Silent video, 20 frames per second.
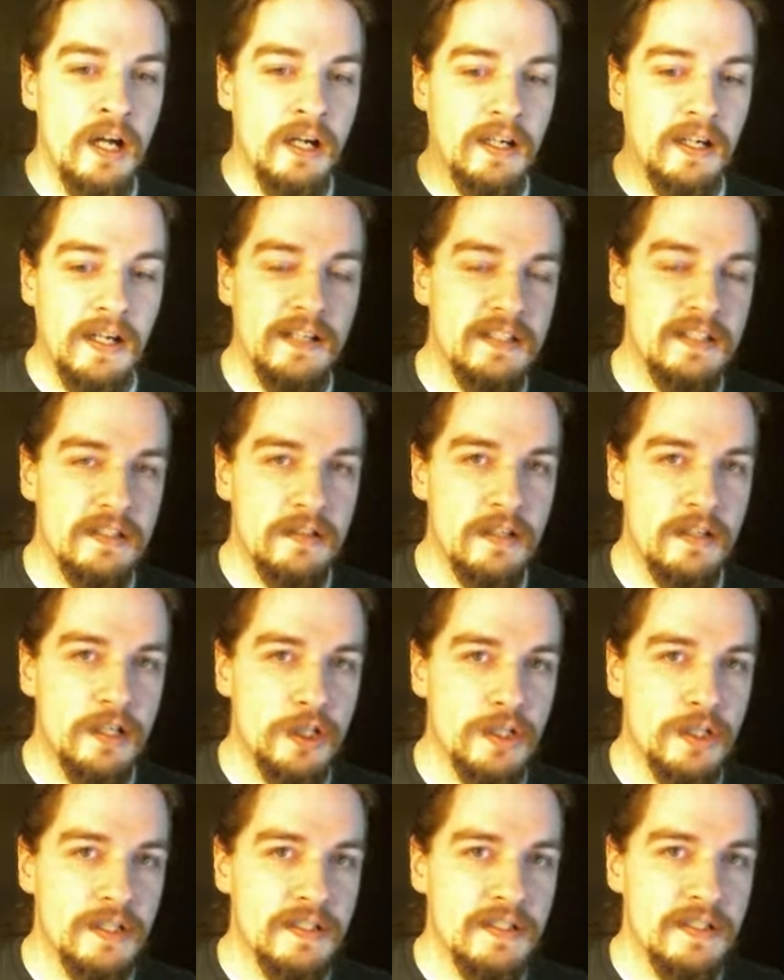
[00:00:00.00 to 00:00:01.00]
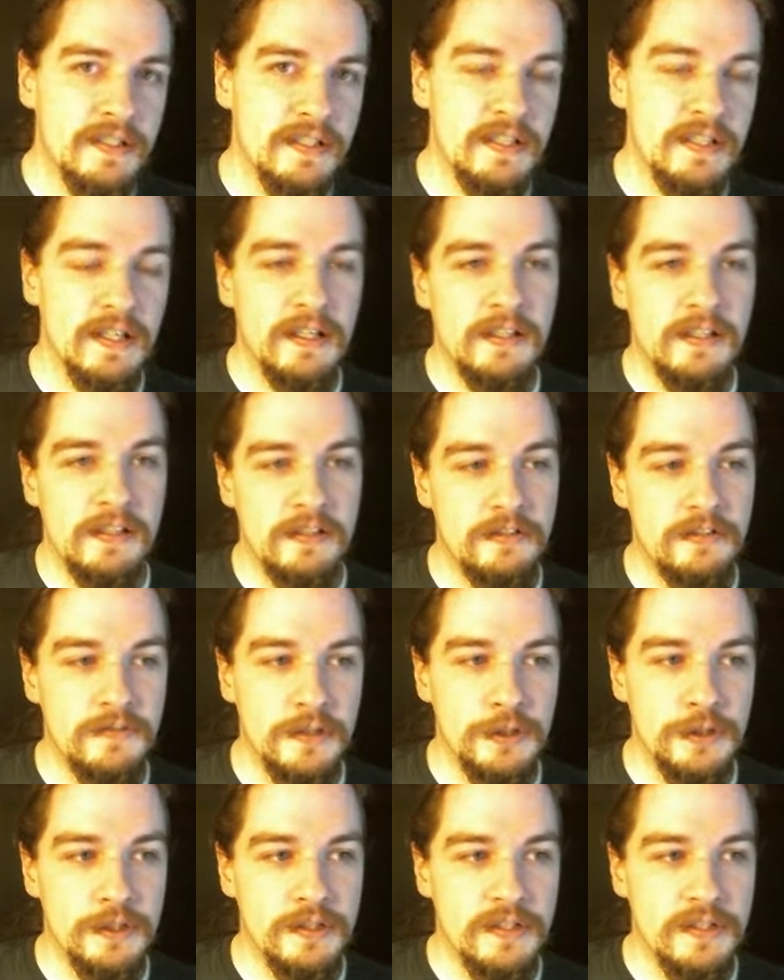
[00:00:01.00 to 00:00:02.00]
constellations in the
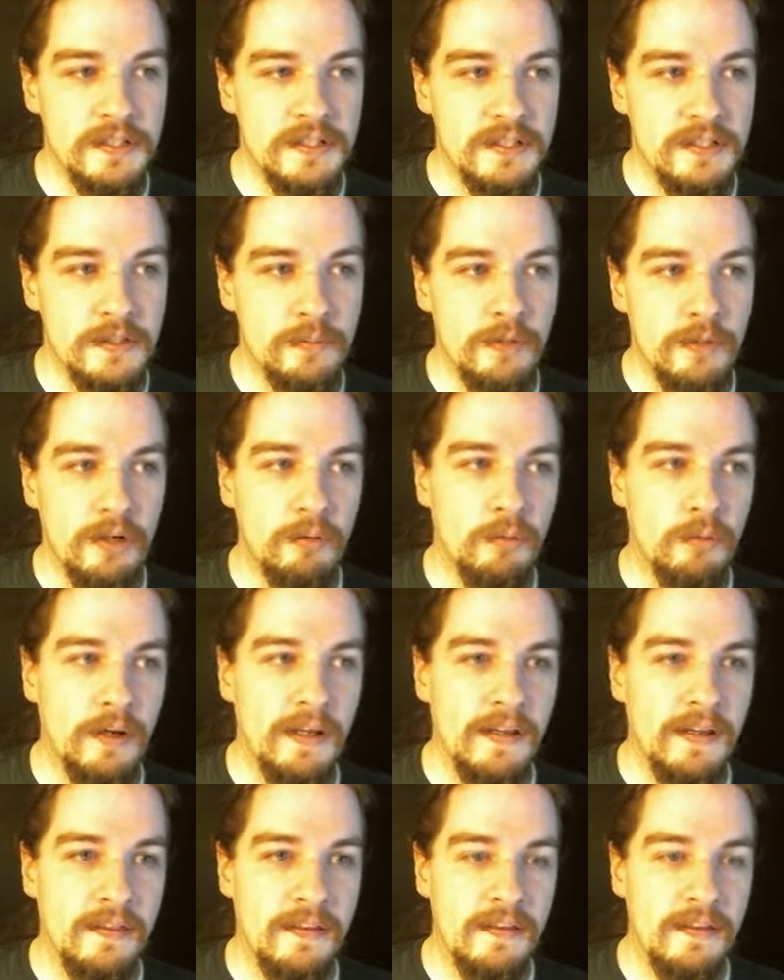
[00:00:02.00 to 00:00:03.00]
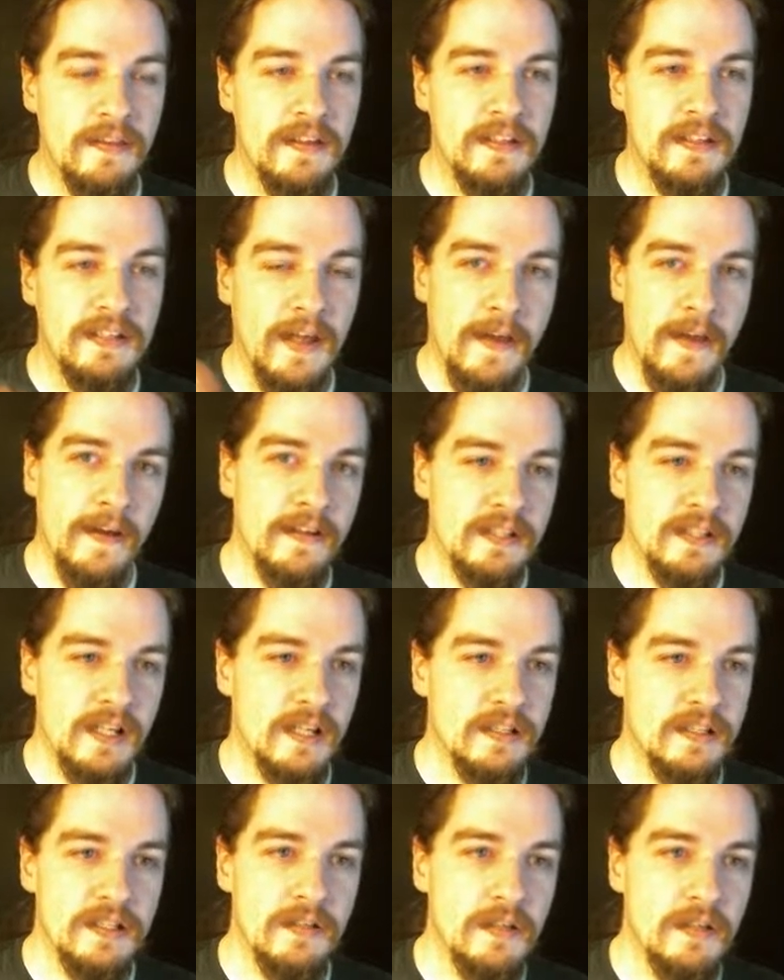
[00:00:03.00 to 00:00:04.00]
devotion system with the chaos
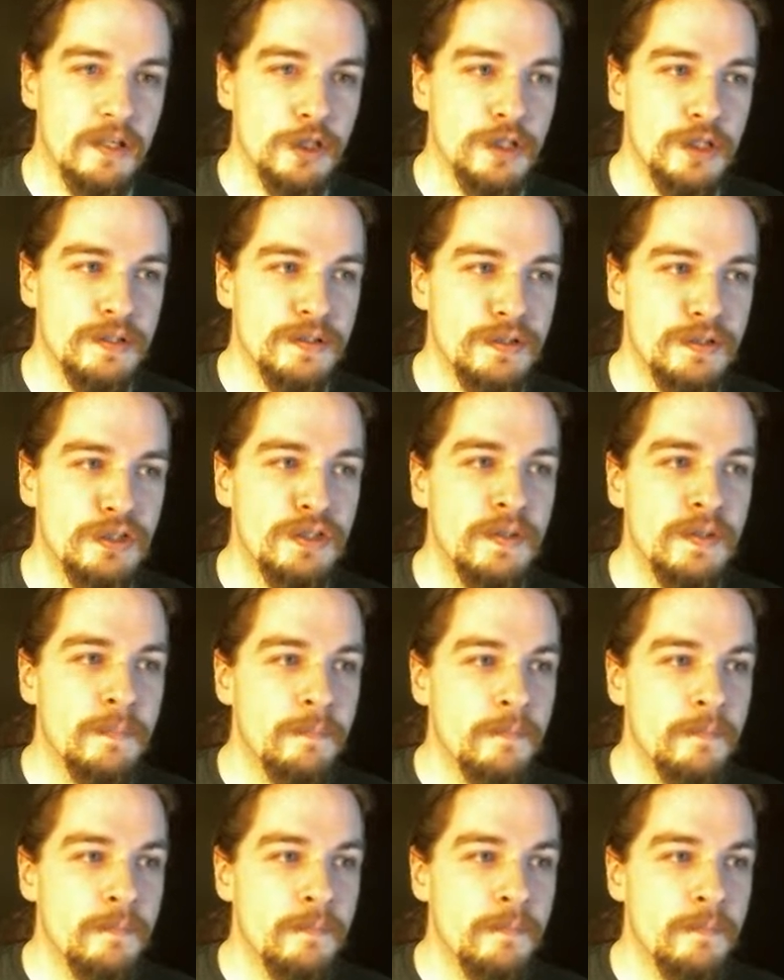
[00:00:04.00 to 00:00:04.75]
constellations.